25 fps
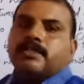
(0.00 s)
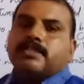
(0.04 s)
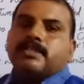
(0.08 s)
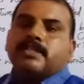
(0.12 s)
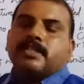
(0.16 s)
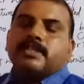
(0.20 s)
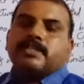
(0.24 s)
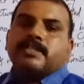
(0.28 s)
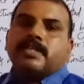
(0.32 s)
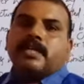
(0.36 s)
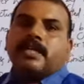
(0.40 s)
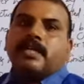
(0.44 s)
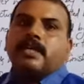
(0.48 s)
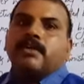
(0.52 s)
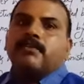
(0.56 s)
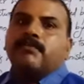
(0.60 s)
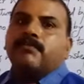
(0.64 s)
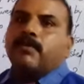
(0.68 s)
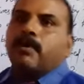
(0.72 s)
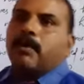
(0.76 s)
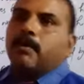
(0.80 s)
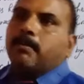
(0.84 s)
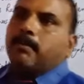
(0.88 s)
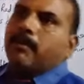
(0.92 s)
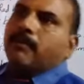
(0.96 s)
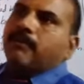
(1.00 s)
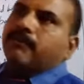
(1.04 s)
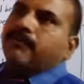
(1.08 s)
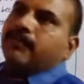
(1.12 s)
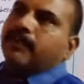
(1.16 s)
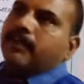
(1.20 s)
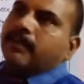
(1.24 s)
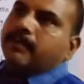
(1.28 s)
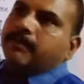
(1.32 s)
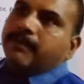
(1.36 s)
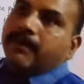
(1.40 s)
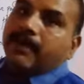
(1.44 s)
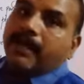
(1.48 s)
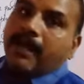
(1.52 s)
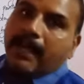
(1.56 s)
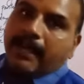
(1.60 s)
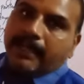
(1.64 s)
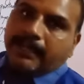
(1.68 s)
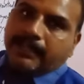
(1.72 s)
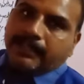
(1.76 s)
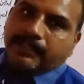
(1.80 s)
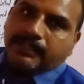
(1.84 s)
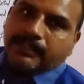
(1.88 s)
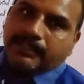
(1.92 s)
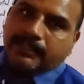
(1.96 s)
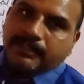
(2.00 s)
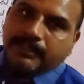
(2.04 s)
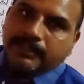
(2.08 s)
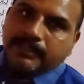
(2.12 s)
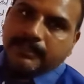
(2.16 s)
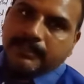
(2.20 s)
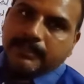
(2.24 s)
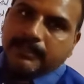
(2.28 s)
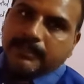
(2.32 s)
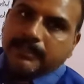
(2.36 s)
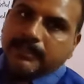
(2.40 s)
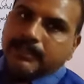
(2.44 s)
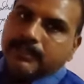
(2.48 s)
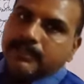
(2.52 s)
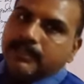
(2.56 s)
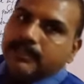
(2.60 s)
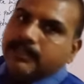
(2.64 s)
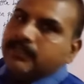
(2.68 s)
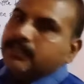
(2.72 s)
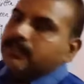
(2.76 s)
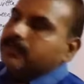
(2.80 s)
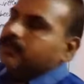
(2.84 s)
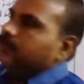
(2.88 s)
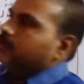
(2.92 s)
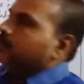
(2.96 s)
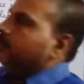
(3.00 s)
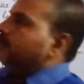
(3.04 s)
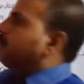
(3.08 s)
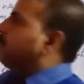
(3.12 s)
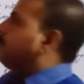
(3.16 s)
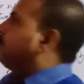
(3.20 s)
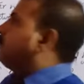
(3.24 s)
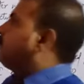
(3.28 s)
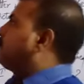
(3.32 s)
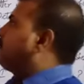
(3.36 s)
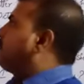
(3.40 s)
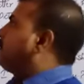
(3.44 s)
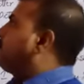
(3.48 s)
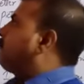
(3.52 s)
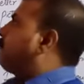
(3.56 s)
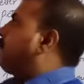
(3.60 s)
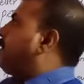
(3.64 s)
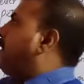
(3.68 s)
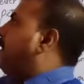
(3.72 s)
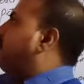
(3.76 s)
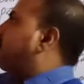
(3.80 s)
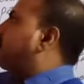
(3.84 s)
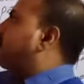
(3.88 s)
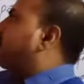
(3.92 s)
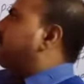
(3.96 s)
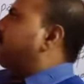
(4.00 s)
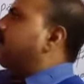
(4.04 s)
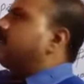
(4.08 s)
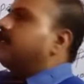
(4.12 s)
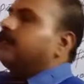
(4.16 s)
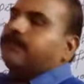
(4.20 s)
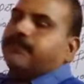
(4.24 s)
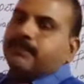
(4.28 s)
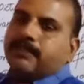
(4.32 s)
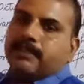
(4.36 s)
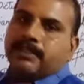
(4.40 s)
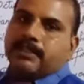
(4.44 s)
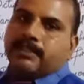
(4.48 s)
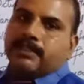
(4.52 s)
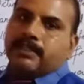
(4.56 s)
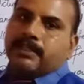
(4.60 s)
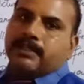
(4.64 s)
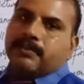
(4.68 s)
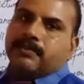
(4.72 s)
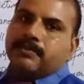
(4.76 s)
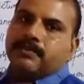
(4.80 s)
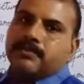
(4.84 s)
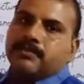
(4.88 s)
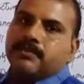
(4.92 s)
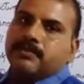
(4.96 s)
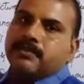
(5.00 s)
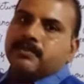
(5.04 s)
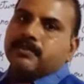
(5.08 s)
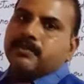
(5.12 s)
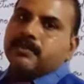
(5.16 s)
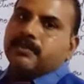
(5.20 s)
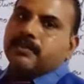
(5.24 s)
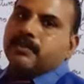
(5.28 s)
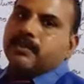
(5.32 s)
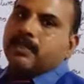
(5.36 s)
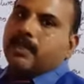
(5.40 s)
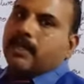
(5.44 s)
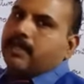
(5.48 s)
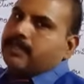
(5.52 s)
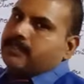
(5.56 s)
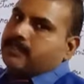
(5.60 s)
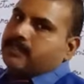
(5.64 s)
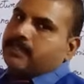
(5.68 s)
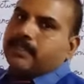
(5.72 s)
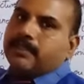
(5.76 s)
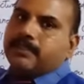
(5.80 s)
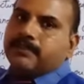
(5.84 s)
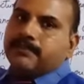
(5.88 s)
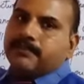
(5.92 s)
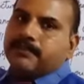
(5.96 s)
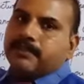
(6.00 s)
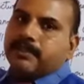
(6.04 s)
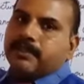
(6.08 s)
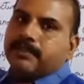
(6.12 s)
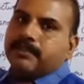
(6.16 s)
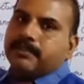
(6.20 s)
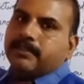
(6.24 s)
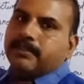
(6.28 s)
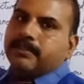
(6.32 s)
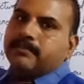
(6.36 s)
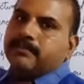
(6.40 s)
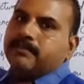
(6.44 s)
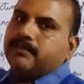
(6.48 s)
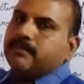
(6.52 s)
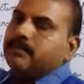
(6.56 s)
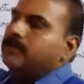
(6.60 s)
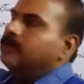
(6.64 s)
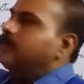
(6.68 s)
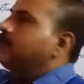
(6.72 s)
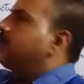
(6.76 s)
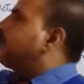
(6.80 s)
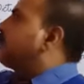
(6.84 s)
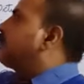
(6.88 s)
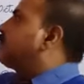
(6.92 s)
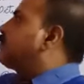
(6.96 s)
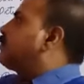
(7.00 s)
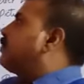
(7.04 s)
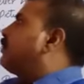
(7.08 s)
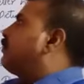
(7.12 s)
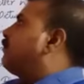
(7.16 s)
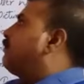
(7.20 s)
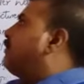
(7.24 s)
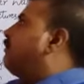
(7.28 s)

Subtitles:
the second form of verb write. So denoting past indefinite tense. Assertive sentence. So we